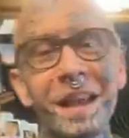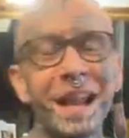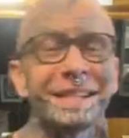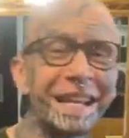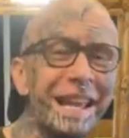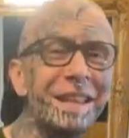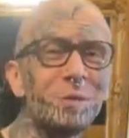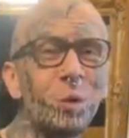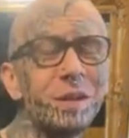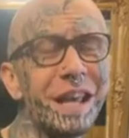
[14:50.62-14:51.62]
And I say
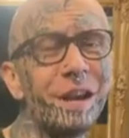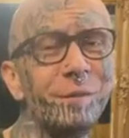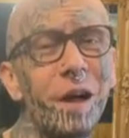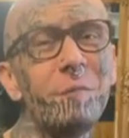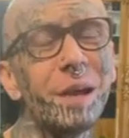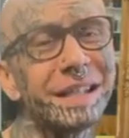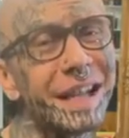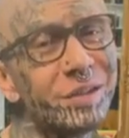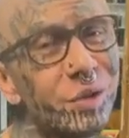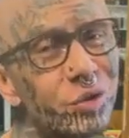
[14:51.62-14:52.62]
these words out of love
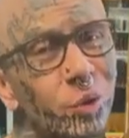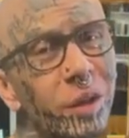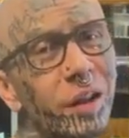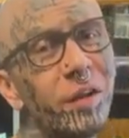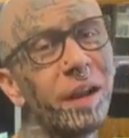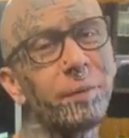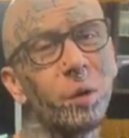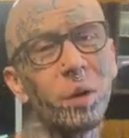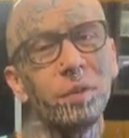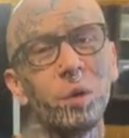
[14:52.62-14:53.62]
because I do truly love
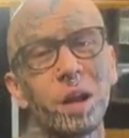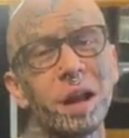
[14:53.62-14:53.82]
every one of you.